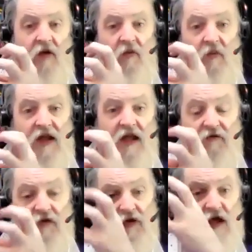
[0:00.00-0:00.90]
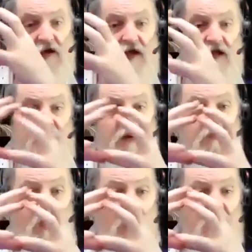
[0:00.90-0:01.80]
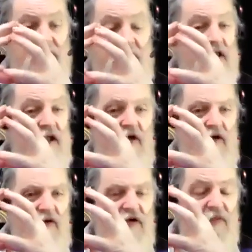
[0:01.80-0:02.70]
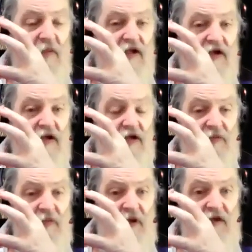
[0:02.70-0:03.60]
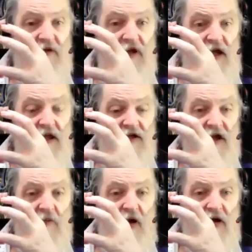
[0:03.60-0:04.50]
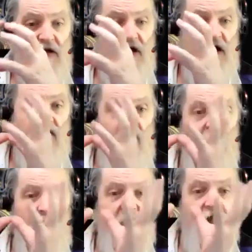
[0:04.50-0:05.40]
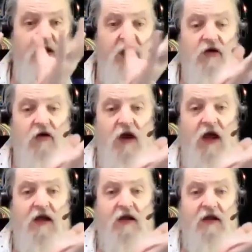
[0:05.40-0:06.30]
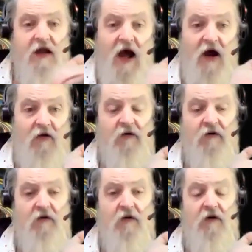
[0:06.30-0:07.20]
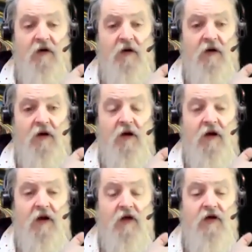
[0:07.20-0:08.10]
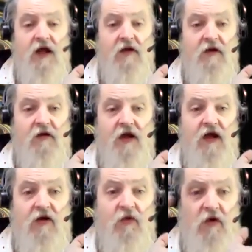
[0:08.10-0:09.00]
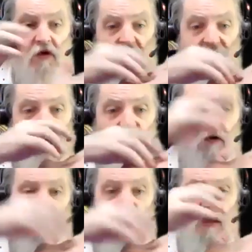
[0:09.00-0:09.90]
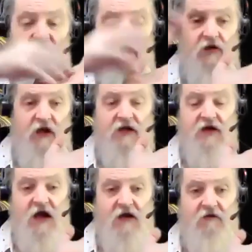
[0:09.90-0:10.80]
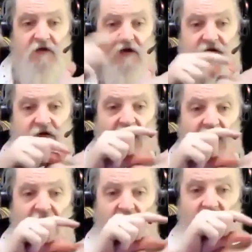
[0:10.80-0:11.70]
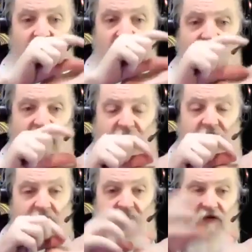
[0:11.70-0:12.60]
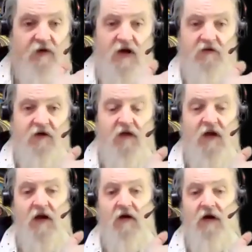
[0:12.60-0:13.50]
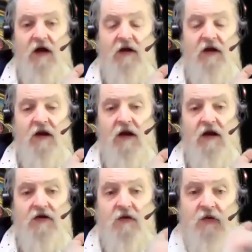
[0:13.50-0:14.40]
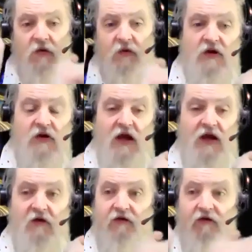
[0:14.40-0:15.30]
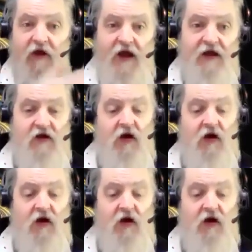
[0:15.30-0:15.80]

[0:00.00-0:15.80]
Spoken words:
But if you take that same basket, and I don't always mention this, but if you take that same basket and you open it and you lay it down, you get the 3D world, because there's 3D on the inside of this, right? Little buildings and things, whatever, right? So when you take the flat,